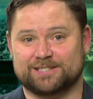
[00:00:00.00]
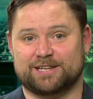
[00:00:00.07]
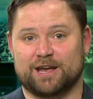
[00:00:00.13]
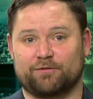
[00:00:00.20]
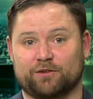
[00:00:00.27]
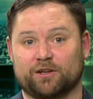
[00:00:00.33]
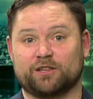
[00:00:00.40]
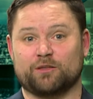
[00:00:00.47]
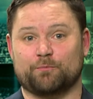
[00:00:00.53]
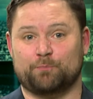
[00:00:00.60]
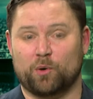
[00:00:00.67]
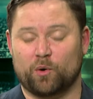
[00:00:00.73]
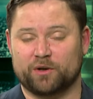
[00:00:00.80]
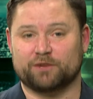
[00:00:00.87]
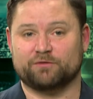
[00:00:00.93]
is definitely the
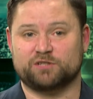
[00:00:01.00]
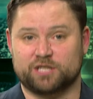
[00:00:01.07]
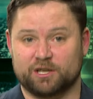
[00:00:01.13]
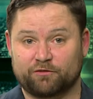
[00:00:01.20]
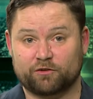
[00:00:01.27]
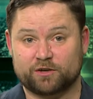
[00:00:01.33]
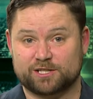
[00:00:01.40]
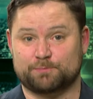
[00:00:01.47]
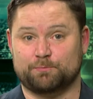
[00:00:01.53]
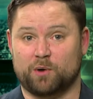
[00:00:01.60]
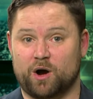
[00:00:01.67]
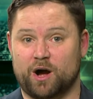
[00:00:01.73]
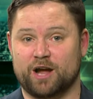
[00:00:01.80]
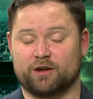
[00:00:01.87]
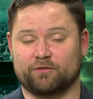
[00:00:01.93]
point of difference
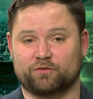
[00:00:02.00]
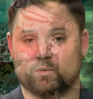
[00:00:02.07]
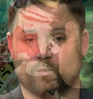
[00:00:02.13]
buy of